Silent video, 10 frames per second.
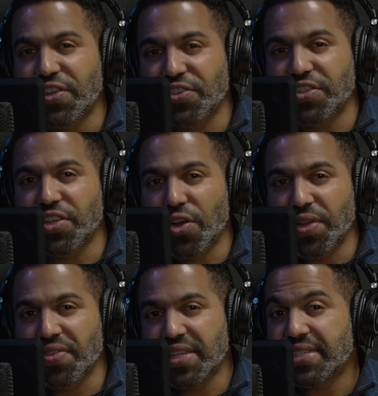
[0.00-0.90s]
feature to
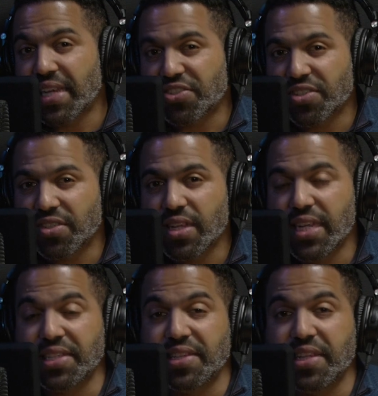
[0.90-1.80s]
note in this section
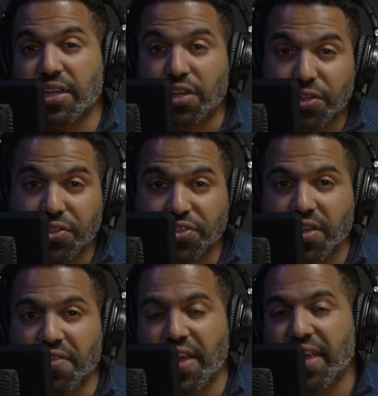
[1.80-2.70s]
is the
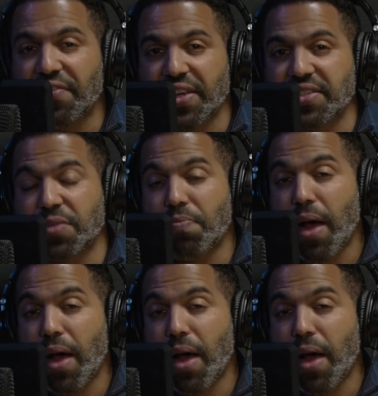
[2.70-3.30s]
inclusion of Aphex's